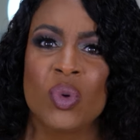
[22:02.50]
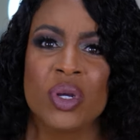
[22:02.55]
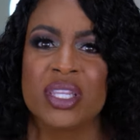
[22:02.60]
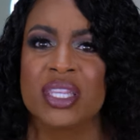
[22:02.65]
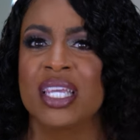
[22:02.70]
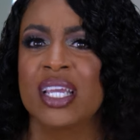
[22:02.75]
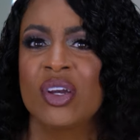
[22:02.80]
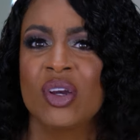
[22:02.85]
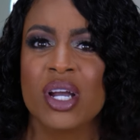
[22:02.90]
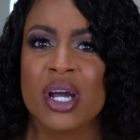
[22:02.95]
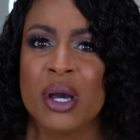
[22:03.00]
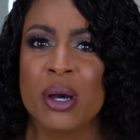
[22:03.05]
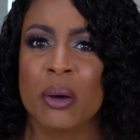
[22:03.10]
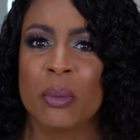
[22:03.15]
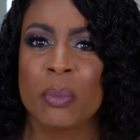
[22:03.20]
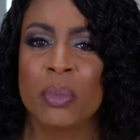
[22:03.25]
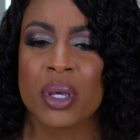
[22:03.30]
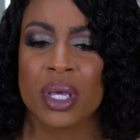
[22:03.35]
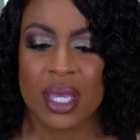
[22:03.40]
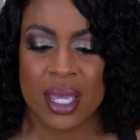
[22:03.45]
when they're
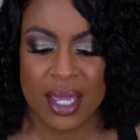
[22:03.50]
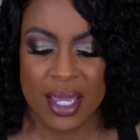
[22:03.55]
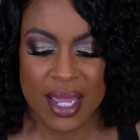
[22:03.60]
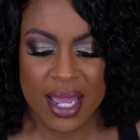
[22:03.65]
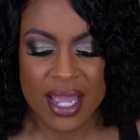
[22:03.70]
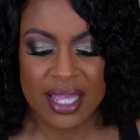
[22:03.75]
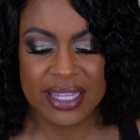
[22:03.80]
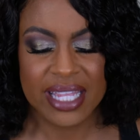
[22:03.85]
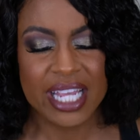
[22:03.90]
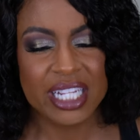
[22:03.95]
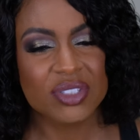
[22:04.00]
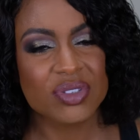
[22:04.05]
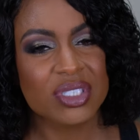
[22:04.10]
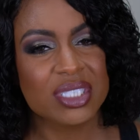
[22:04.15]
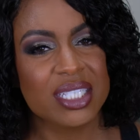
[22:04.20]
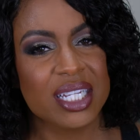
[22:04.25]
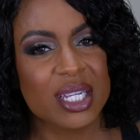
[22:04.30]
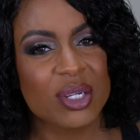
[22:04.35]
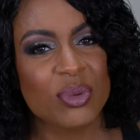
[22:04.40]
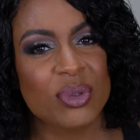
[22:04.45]
up. Thanks for
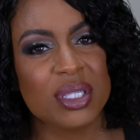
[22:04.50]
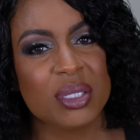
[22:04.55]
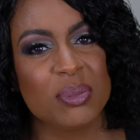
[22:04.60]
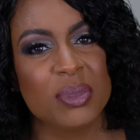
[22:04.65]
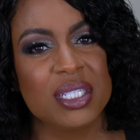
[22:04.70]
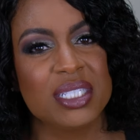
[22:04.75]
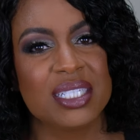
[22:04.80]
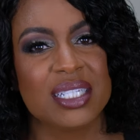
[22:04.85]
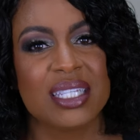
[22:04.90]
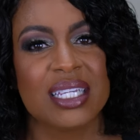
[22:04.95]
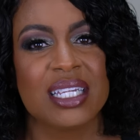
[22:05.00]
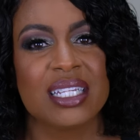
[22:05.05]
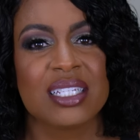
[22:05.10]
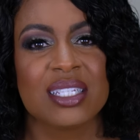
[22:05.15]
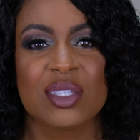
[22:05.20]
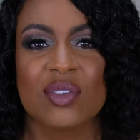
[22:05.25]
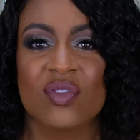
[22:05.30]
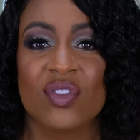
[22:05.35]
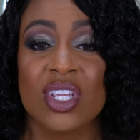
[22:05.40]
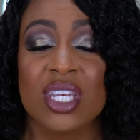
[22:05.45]
sticking with me to the end
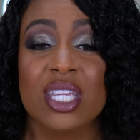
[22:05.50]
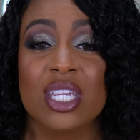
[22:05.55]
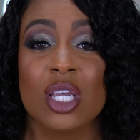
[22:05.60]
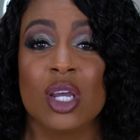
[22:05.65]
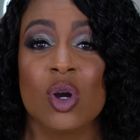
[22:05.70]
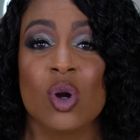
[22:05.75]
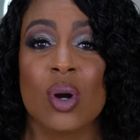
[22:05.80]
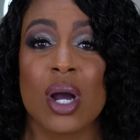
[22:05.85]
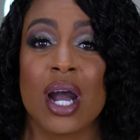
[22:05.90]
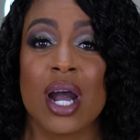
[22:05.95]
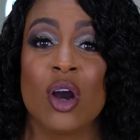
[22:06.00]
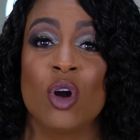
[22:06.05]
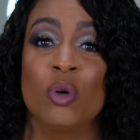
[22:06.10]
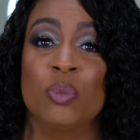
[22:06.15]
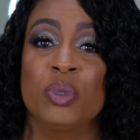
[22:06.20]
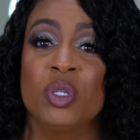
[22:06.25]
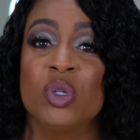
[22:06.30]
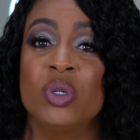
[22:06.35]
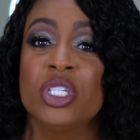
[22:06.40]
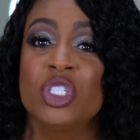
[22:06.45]
of the video. I
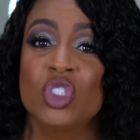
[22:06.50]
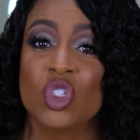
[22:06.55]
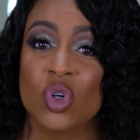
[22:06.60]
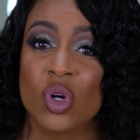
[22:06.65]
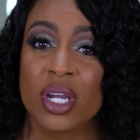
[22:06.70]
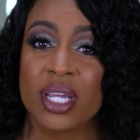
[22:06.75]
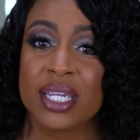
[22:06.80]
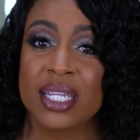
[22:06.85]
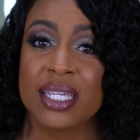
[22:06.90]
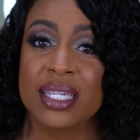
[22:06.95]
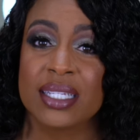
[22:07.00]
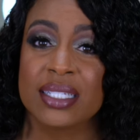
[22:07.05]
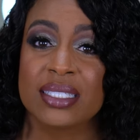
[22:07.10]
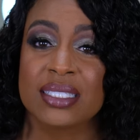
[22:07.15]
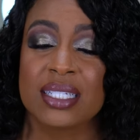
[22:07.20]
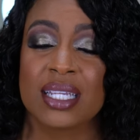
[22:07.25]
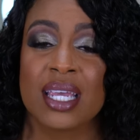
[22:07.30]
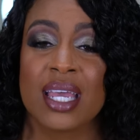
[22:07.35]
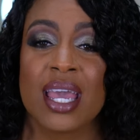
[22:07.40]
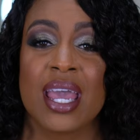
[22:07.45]
hope you enjoyed
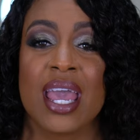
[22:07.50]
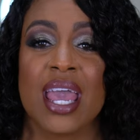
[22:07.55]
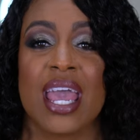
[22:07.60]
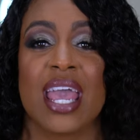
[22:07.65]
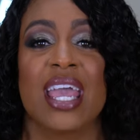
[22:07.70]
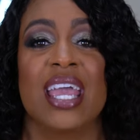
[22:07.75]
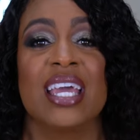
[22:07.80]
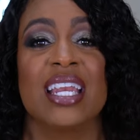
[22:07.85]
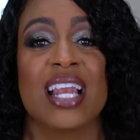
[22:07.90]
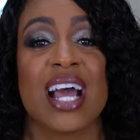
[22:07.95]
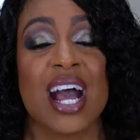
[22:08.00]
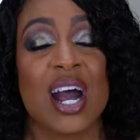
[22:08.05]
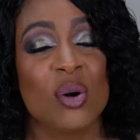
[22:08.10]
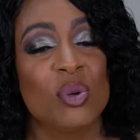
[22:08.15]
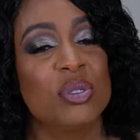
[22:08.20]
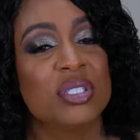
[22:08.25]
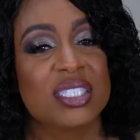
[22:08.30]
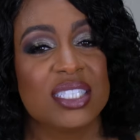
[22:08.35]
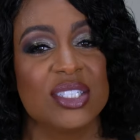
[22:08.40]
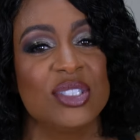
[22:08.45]
it, and I
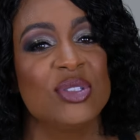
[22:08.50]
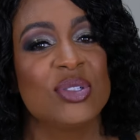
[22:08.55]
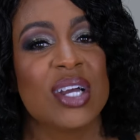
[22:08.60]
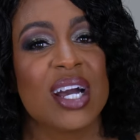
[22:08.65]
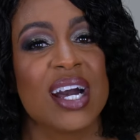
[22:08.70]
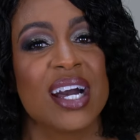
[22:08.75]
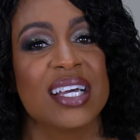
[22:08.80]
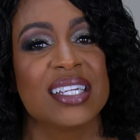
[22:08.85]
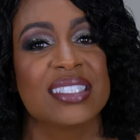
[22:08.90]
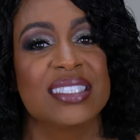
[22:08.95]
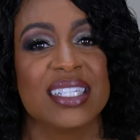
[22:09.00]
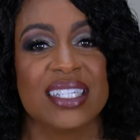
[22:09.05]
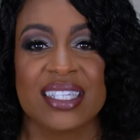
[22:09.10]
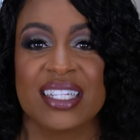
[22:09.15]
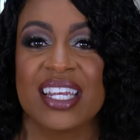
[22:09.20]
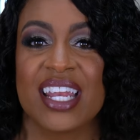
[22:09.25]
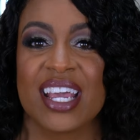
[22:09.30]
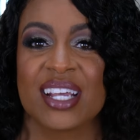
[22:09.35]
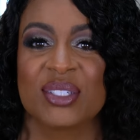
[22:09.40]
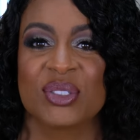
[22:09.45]
will see you guys in the
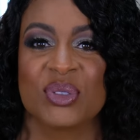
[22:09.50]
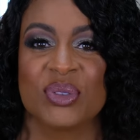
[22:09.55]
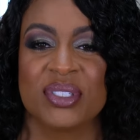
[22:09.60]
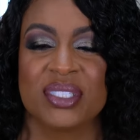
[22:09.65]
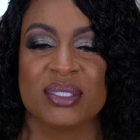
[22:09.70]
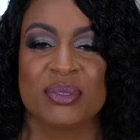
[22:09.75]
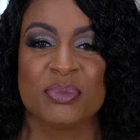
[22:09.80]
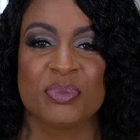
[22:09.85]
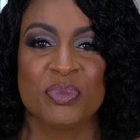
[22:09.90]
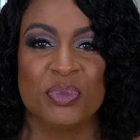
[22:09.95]
next one.